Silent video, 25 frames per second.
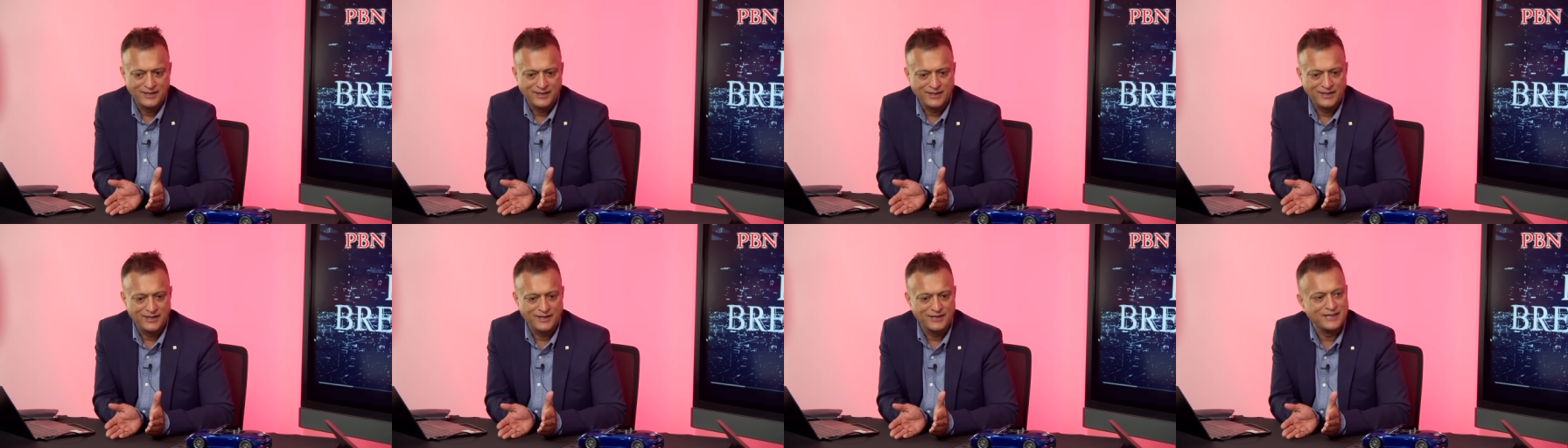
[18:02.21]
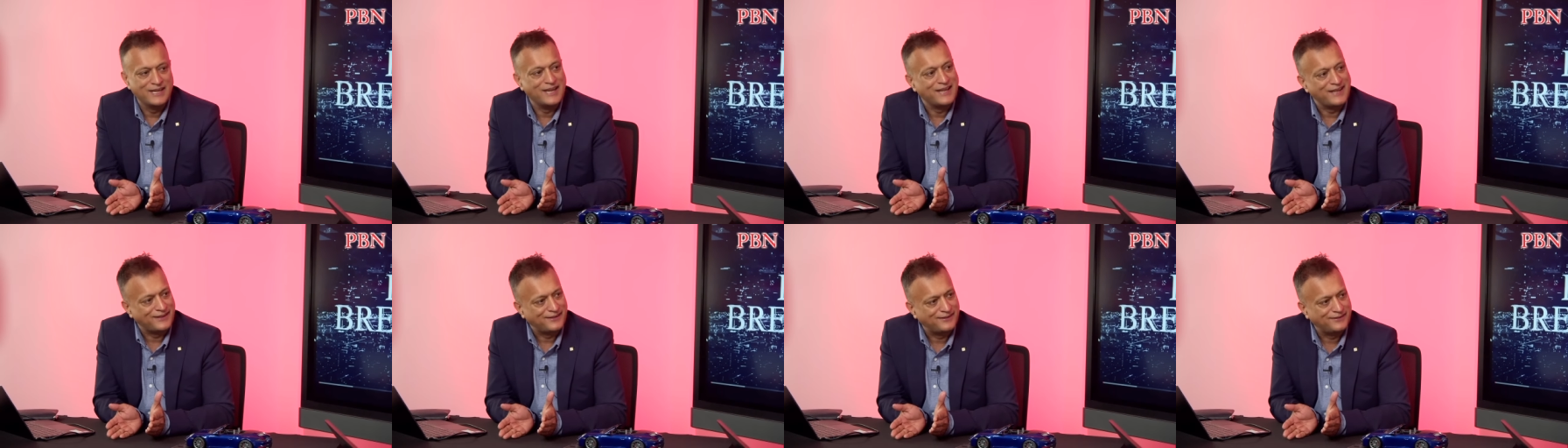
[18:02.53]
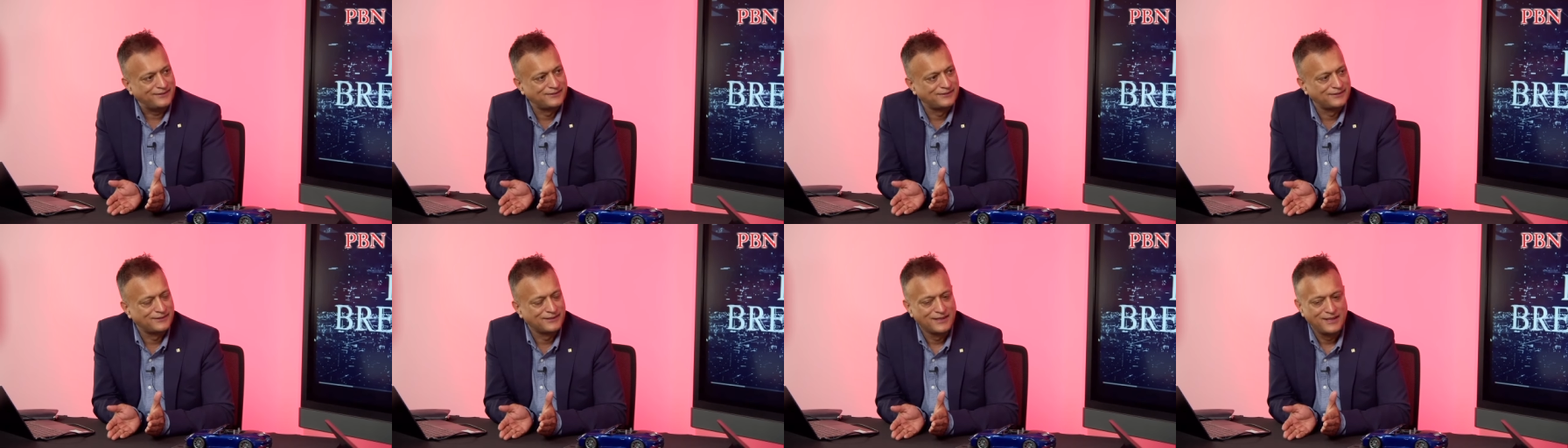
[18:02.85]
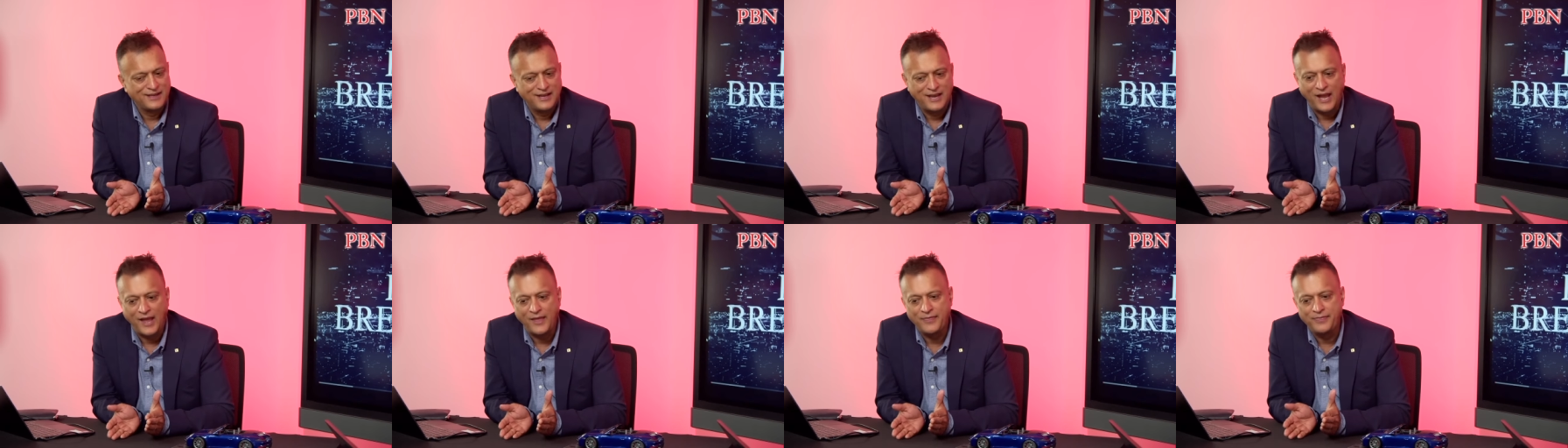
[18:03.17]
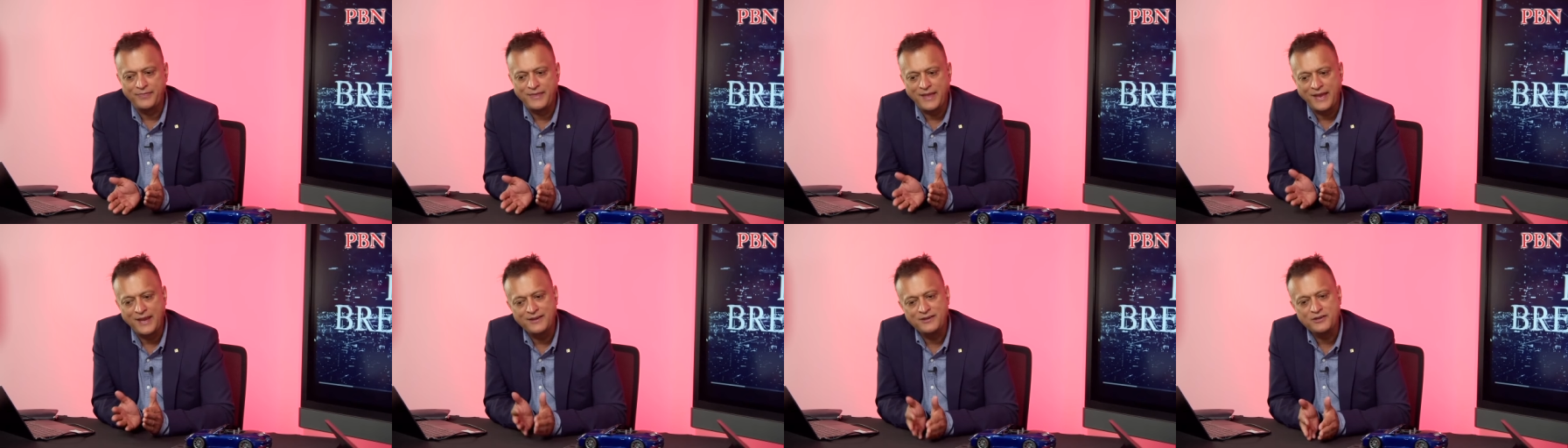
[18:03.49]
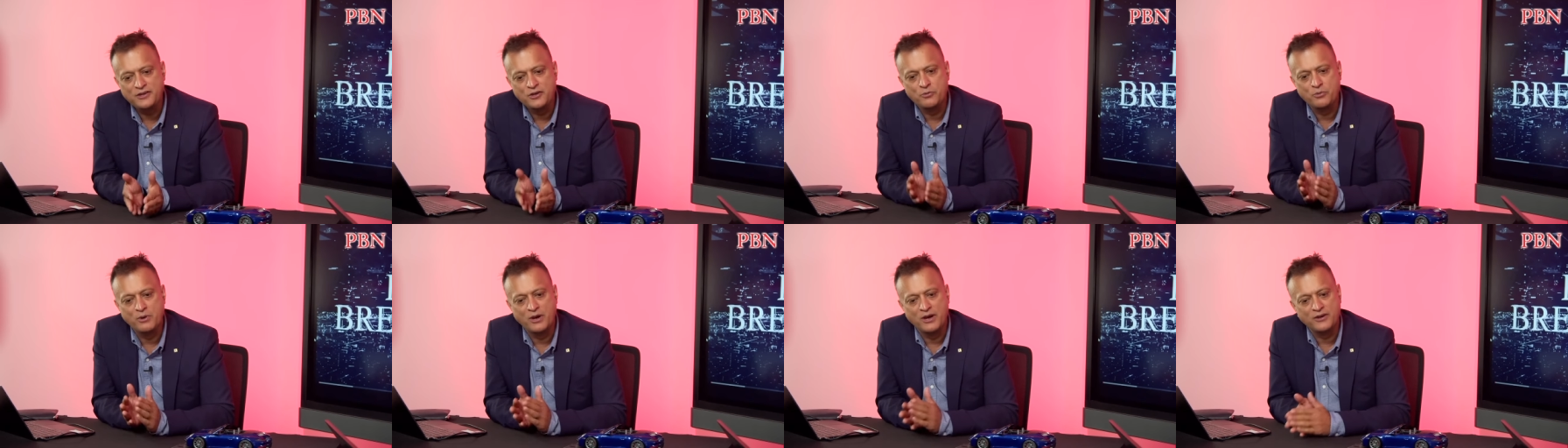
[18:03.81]
lease, and then
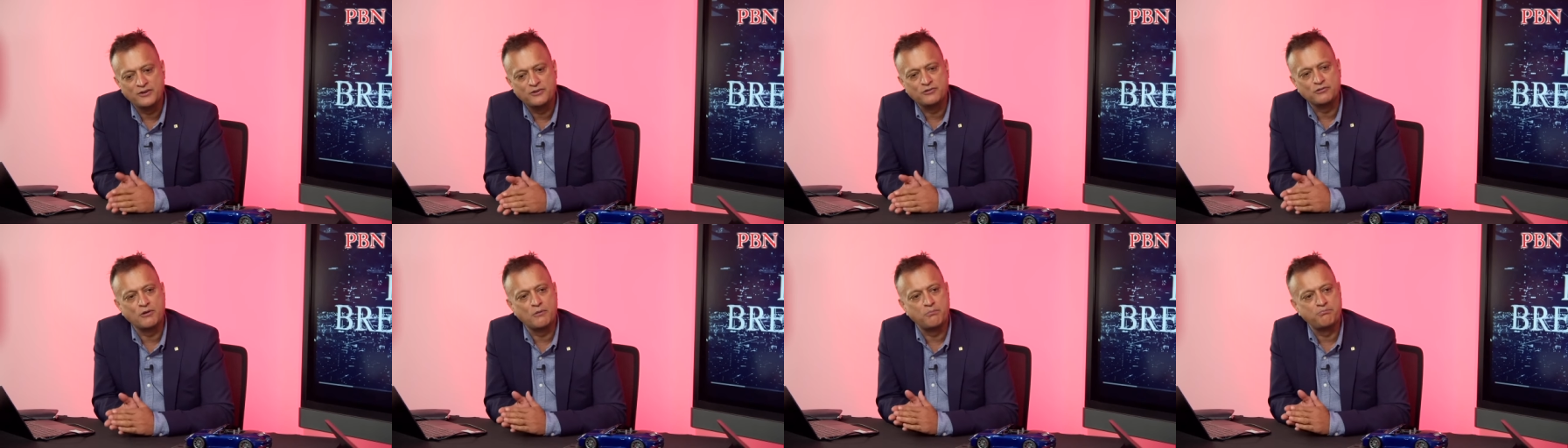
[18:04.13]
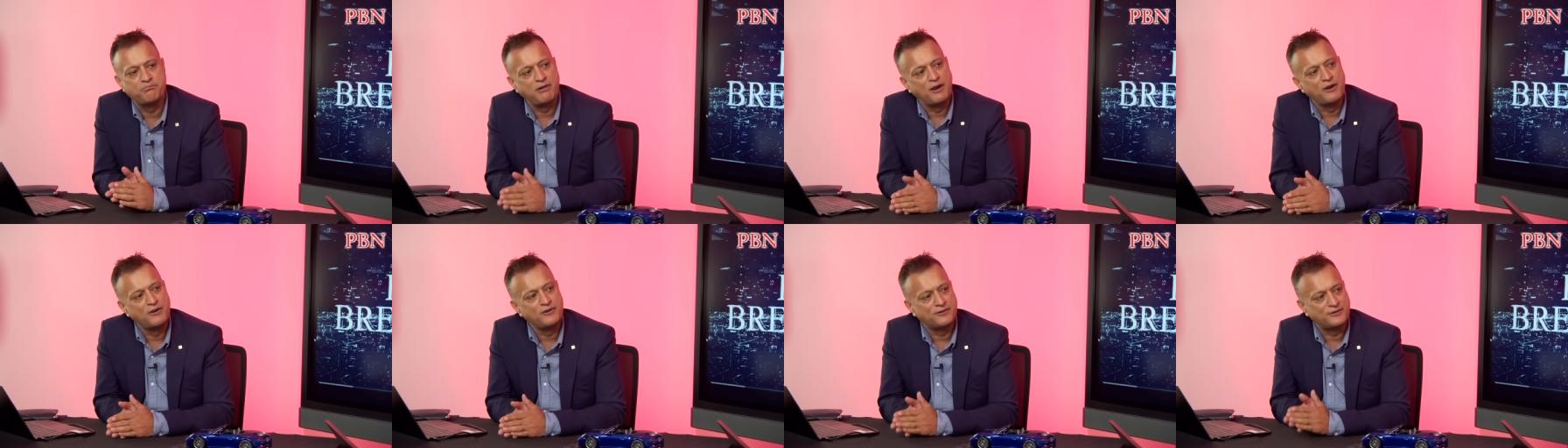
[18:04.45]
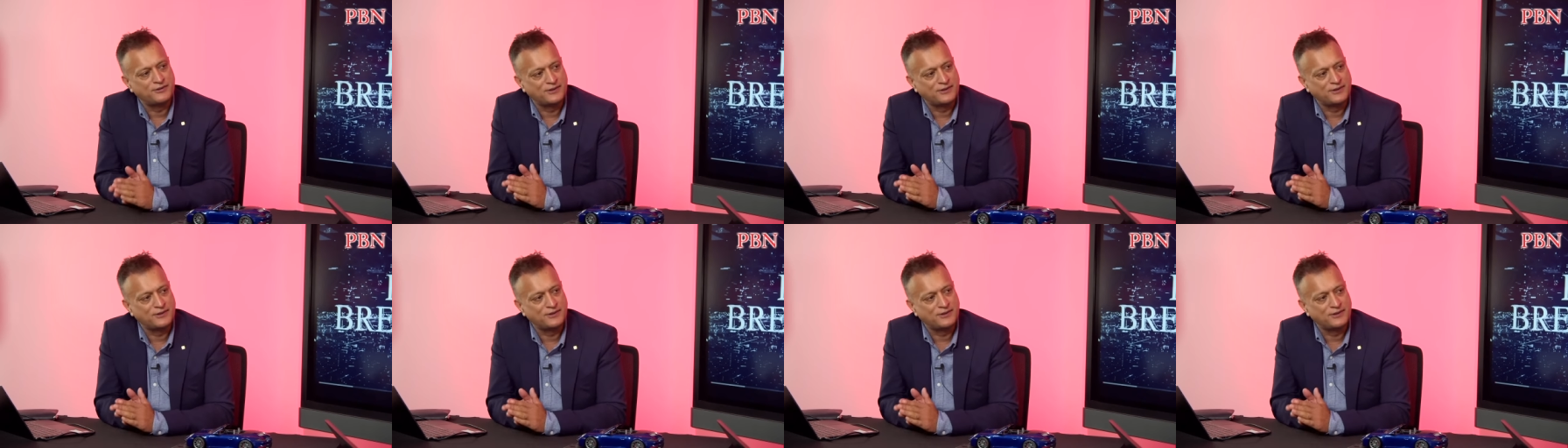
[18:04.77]
you were to approach